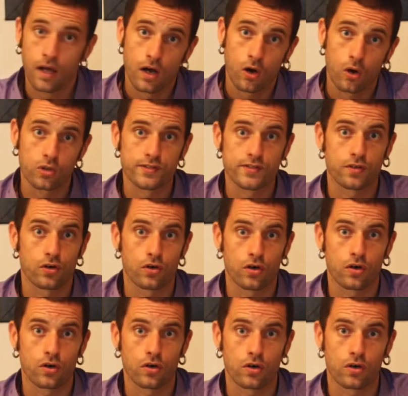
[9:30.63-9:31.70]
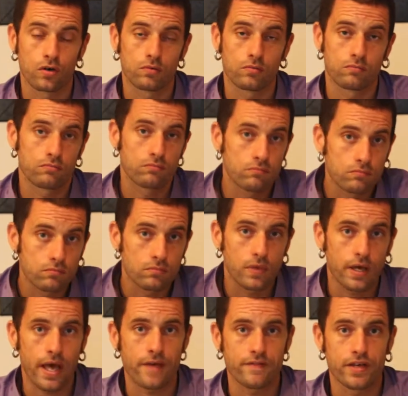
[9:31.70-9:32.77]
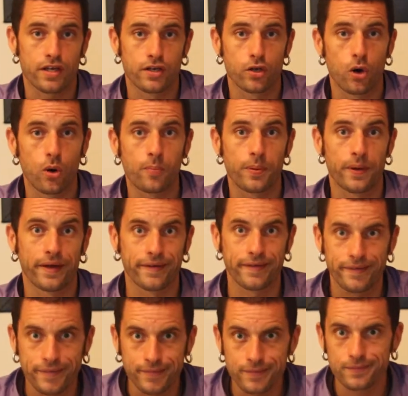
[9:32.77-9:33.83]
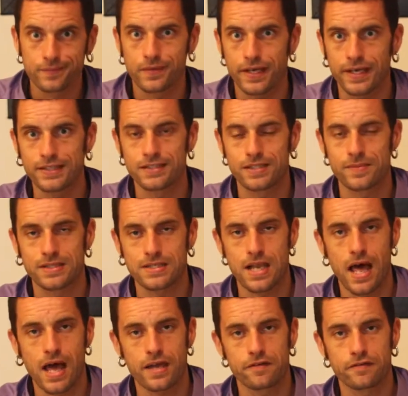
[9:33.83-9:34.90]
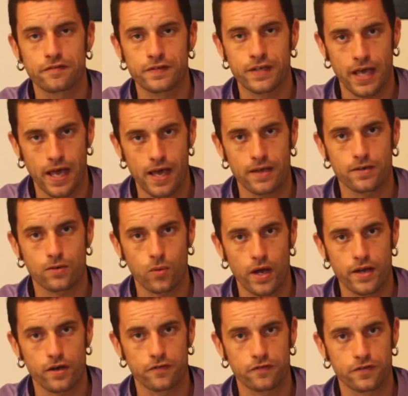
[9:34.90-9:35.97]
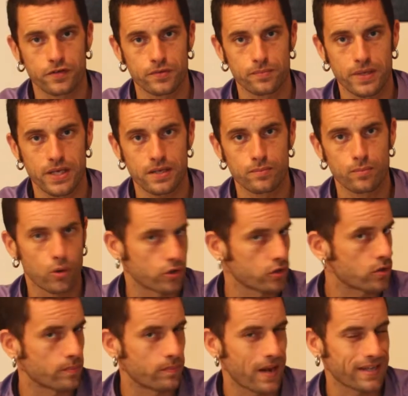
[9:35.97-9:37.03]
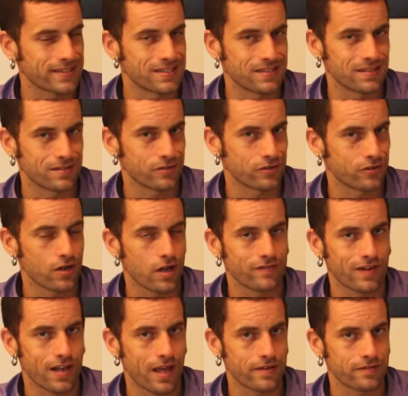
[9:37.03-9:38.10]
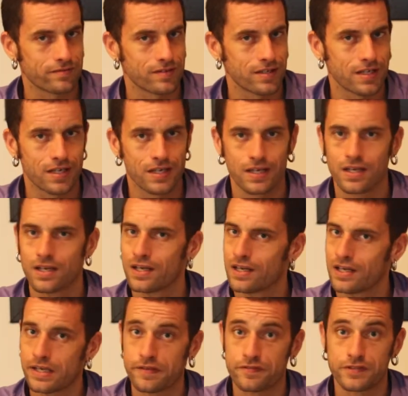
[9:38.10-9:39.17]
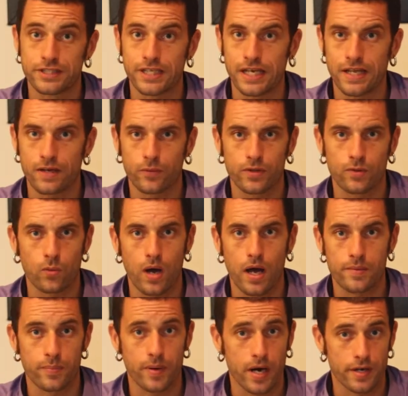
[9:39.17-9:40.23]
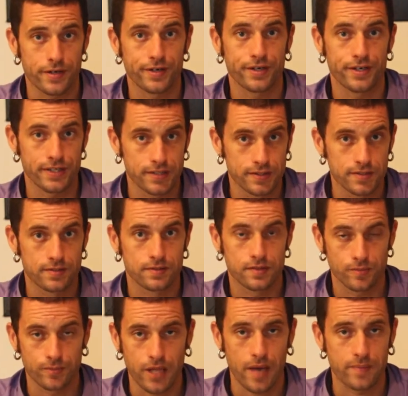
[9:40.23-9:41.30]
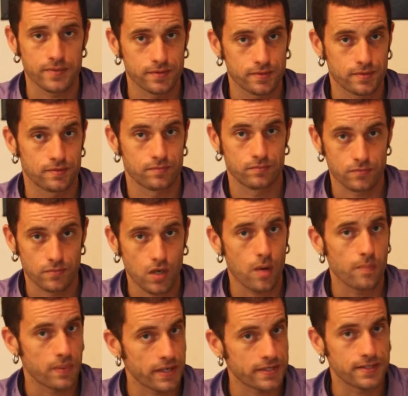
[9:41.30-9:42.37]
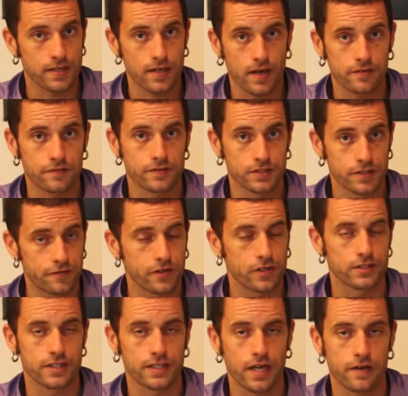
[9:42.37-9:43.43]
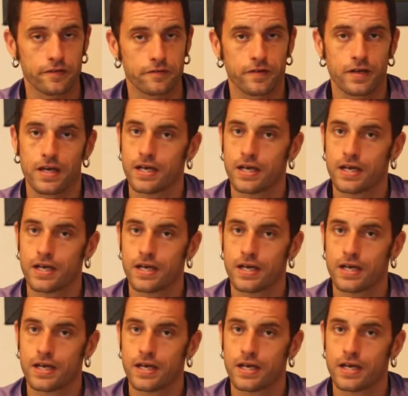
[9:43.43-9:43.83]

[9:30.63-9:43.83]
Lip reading: Also, having an open, intimate life can quite often mean more complexity in your love life. If dealing with one partner is sometimes complex enough and difficult enough,